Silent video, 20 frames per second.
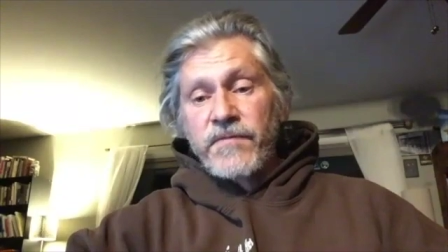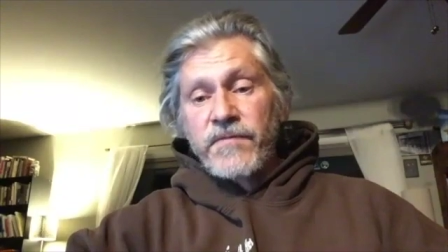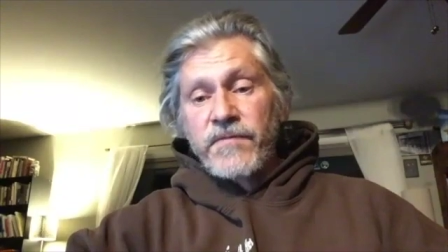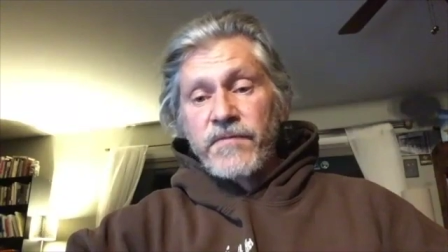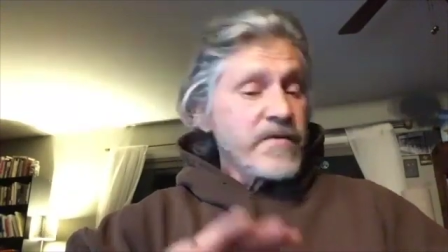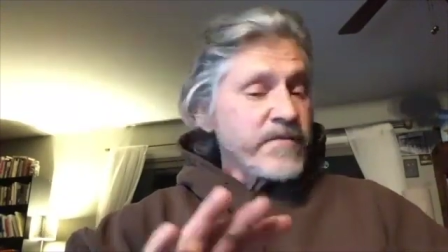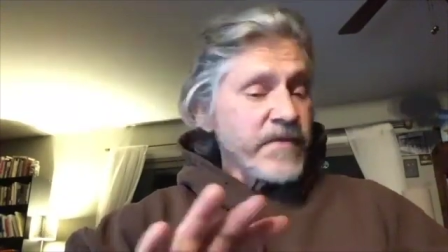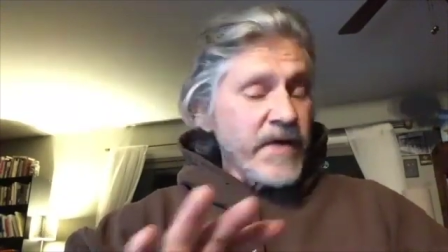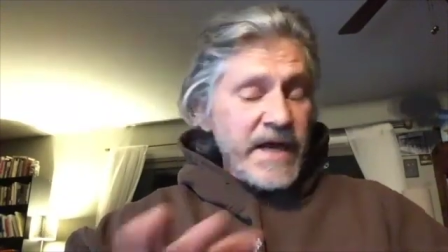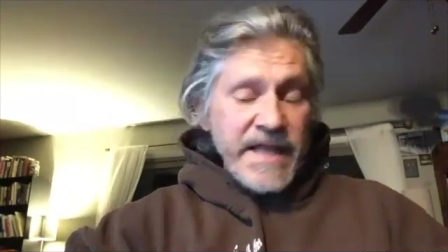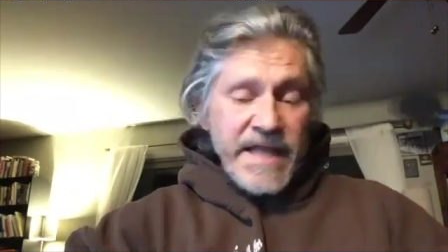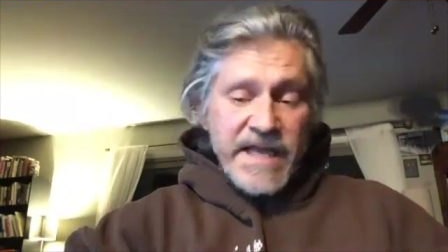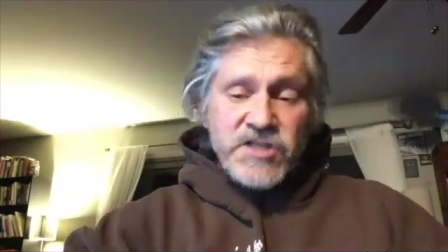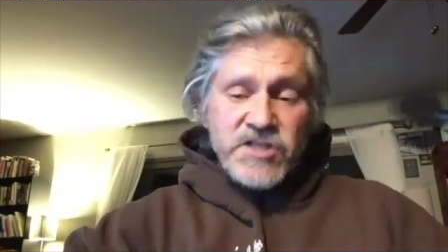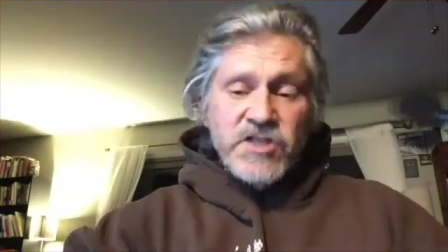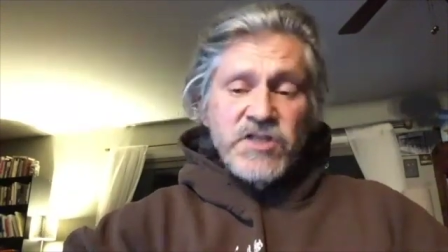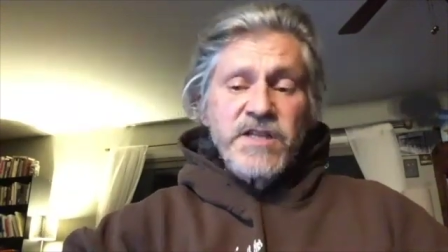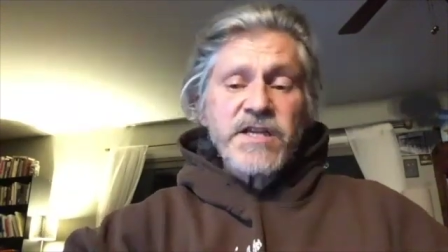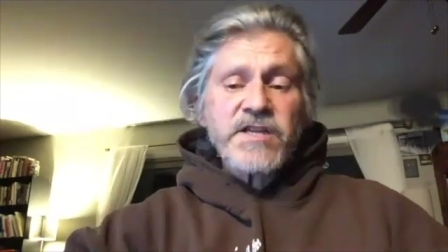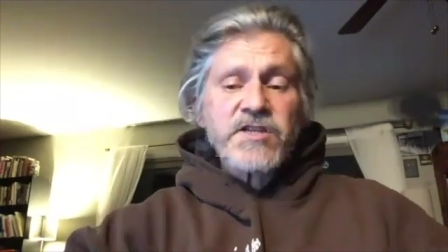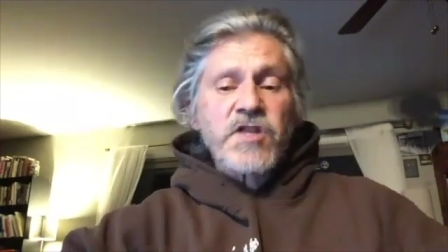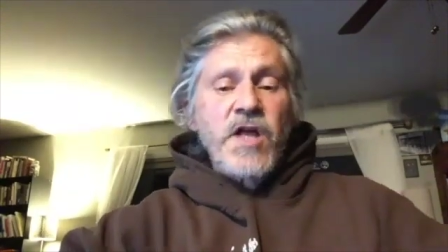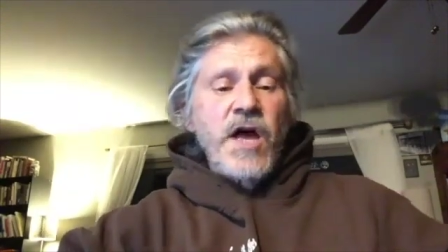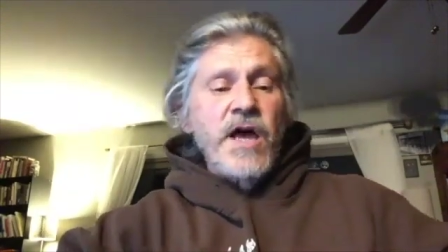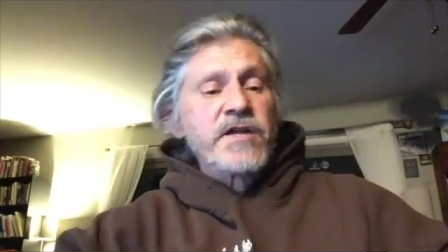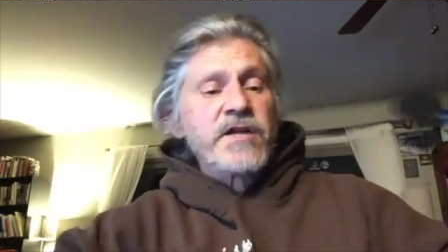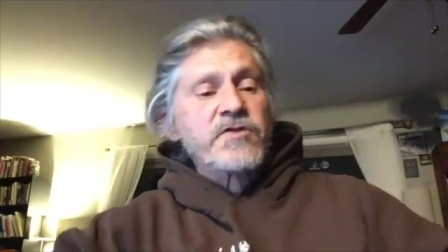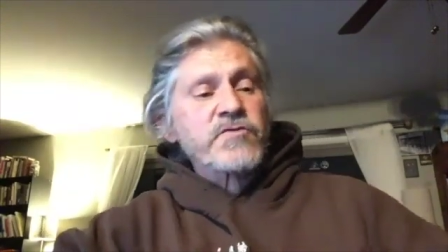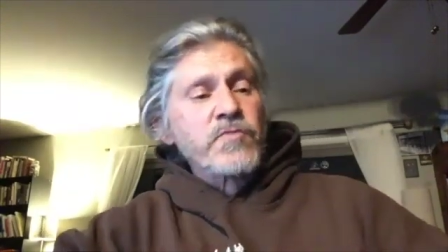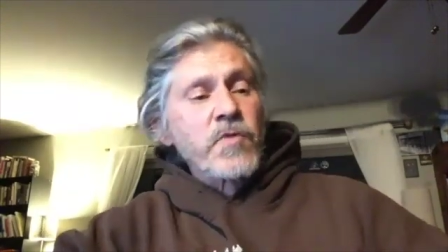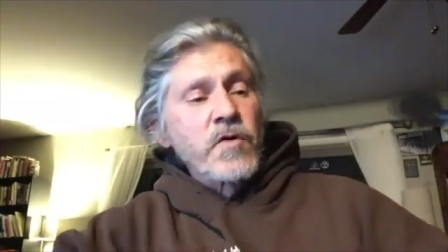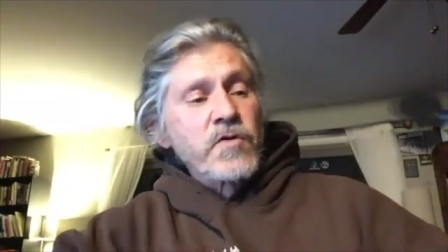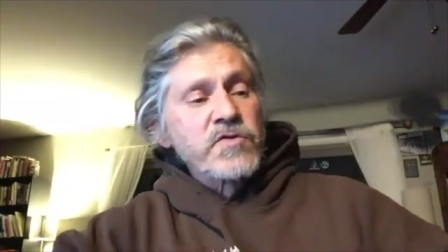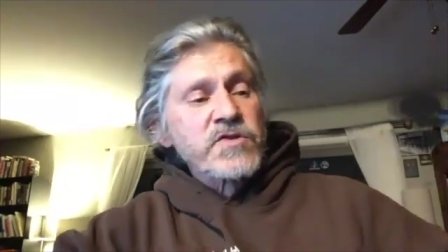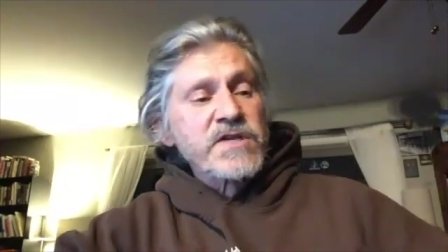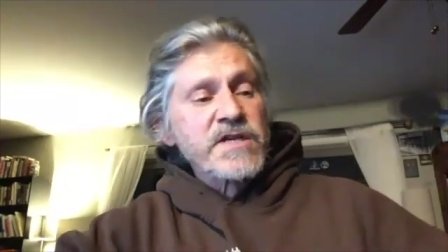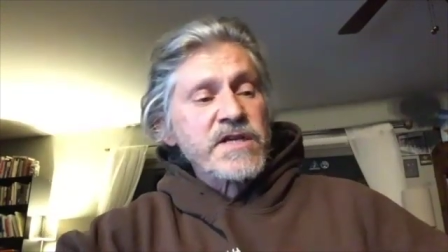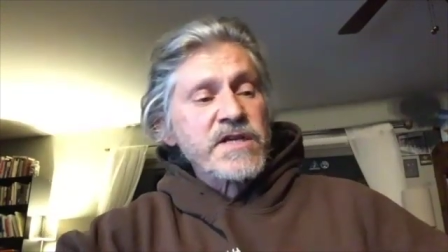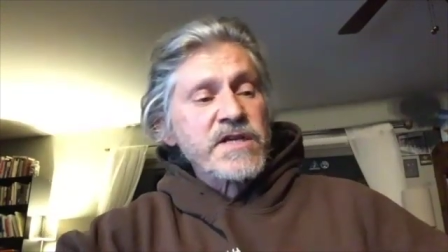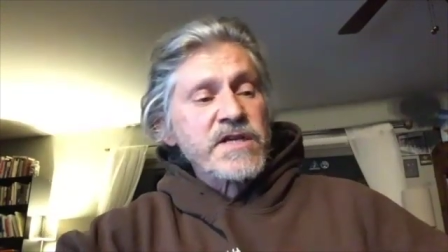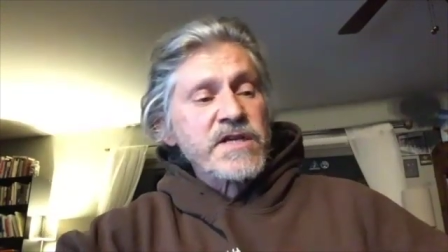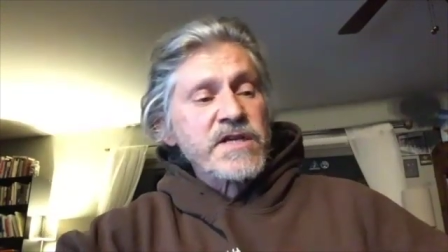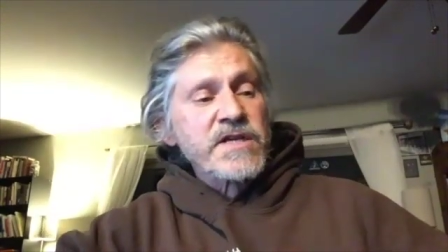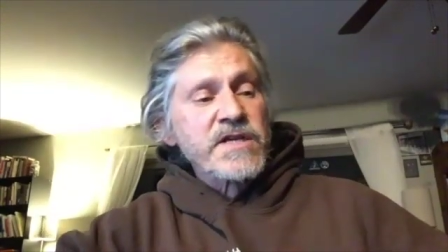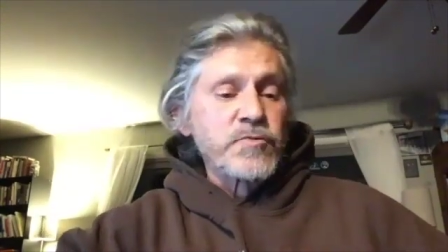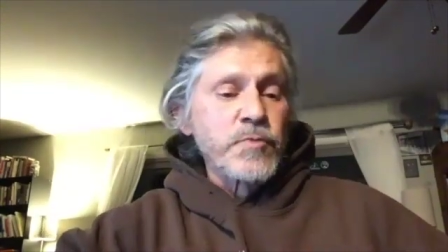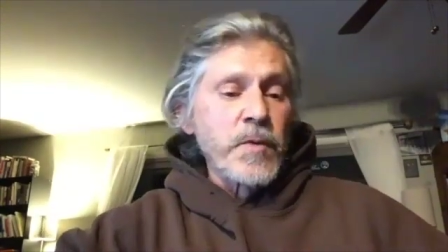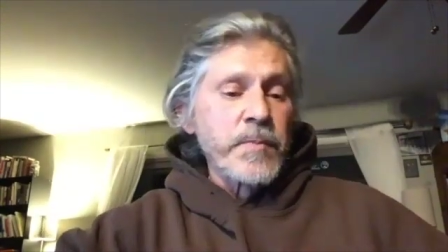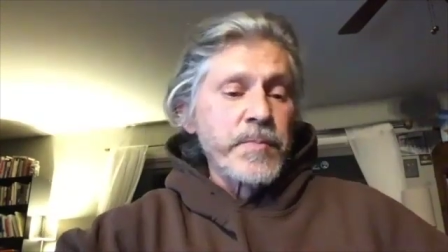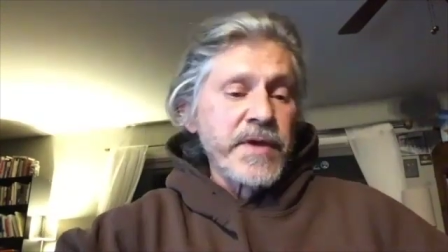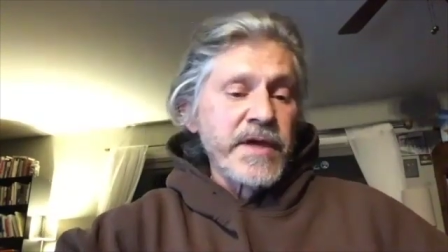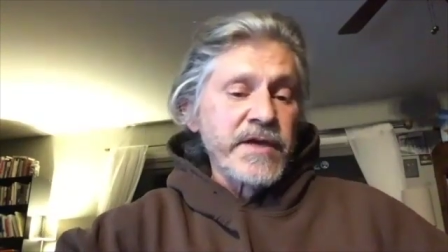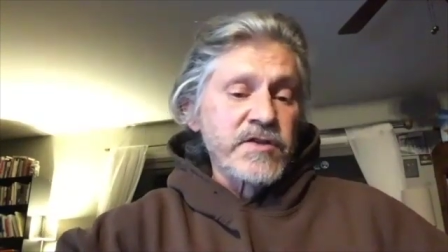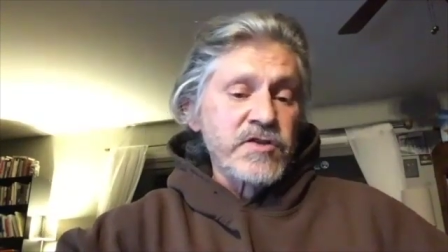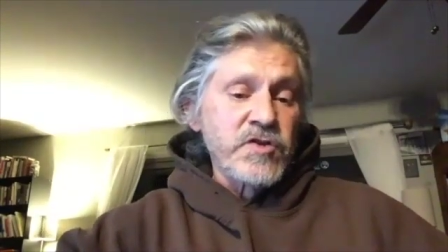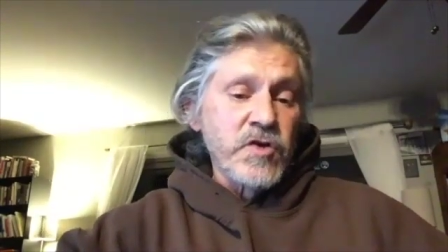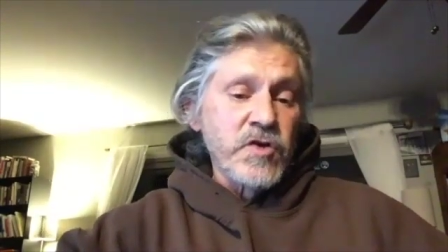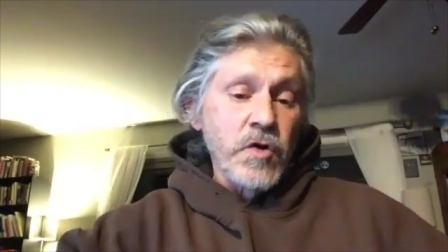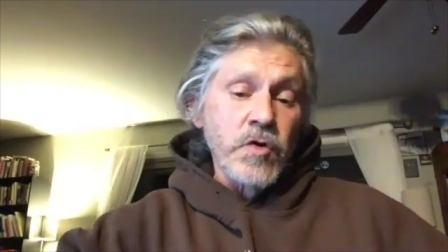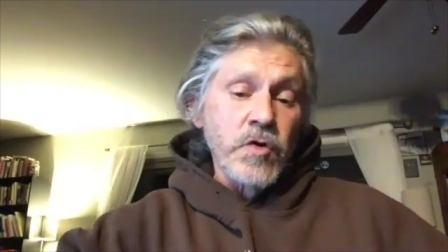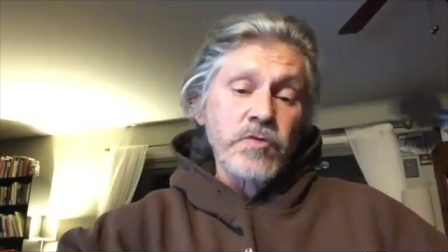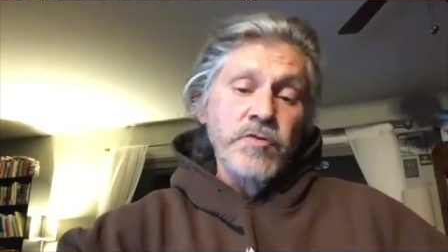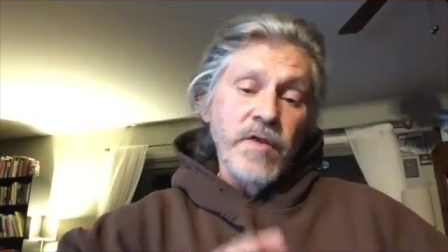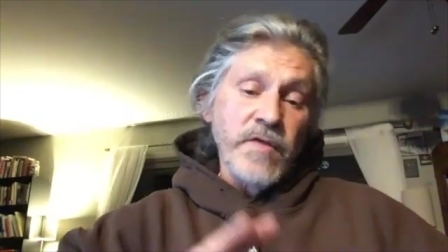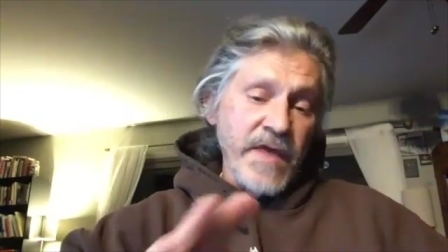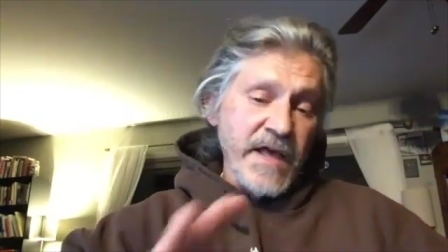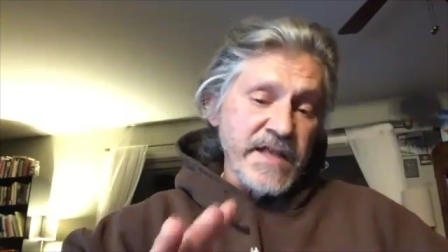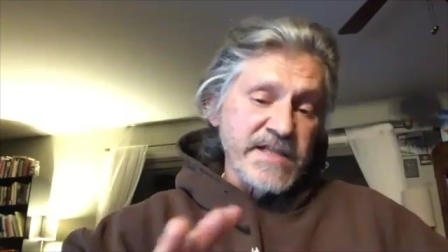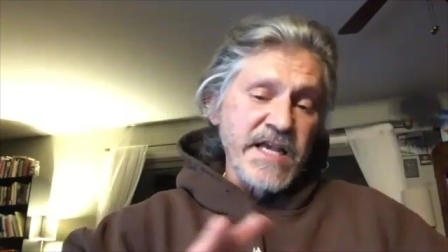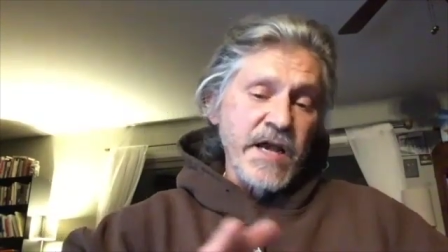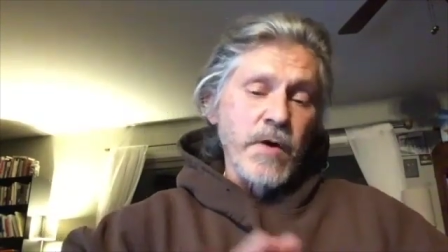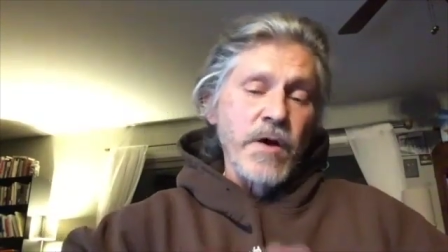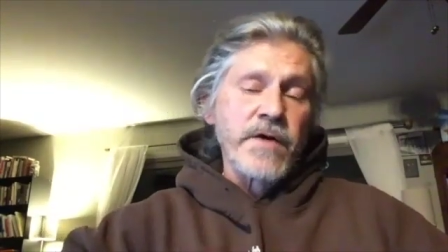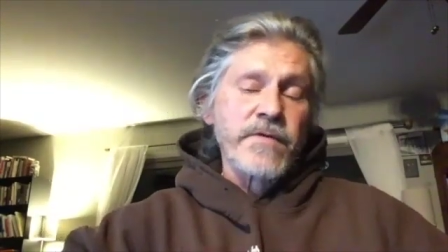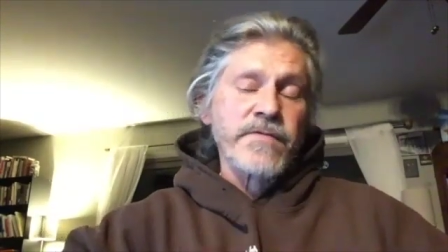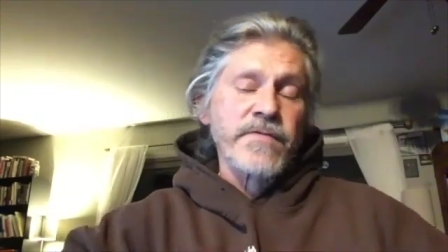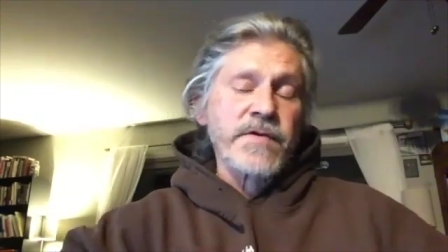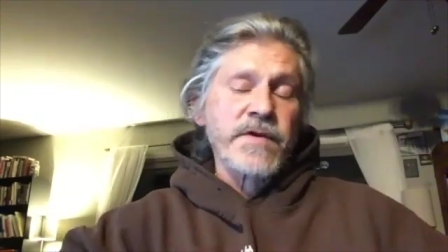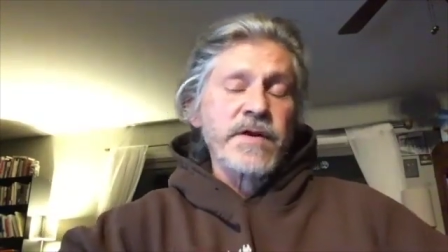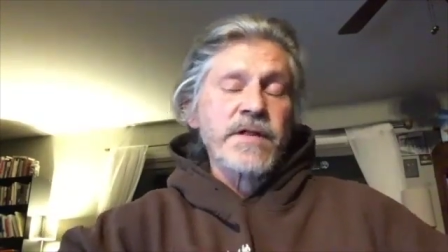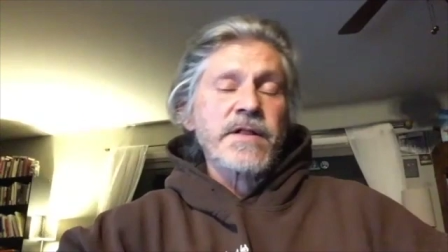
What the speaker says: financially it's not as rosy as we're being told. That's how I feel.